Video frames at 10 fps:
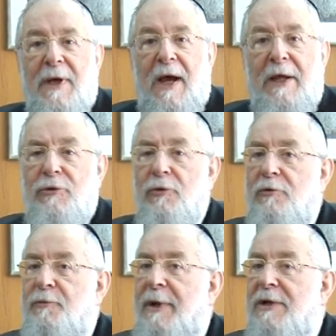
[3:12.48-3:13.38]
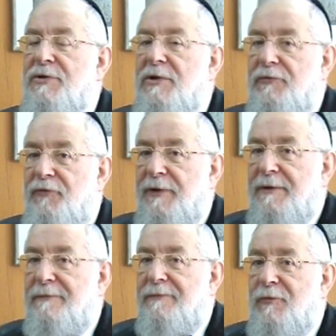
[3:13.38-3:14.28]
I told my
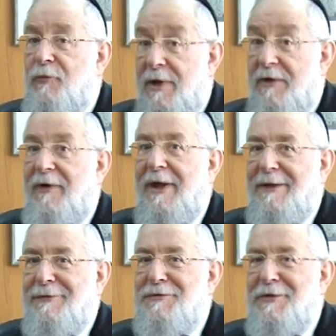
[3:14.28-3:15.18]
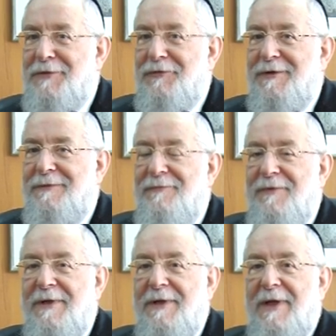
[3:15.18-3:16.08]
children, we have 8 children,
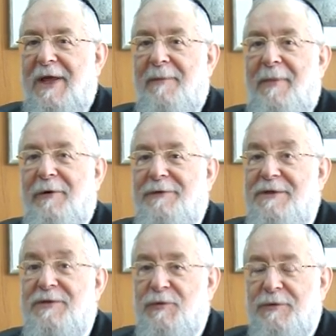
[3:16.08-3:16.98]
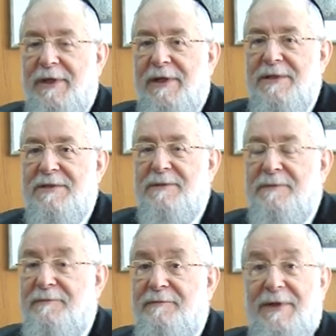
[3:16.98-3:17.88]
about the suitcase,
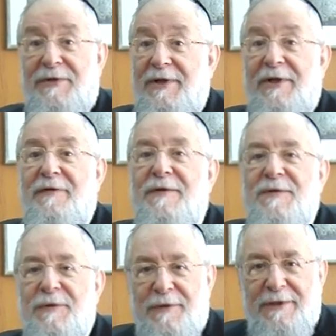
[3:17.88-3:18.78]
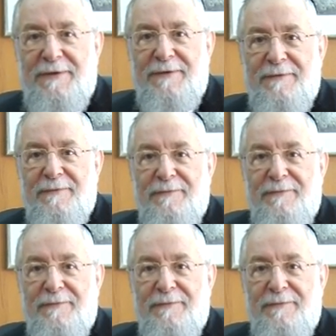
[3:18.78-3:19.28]
but they never saw it.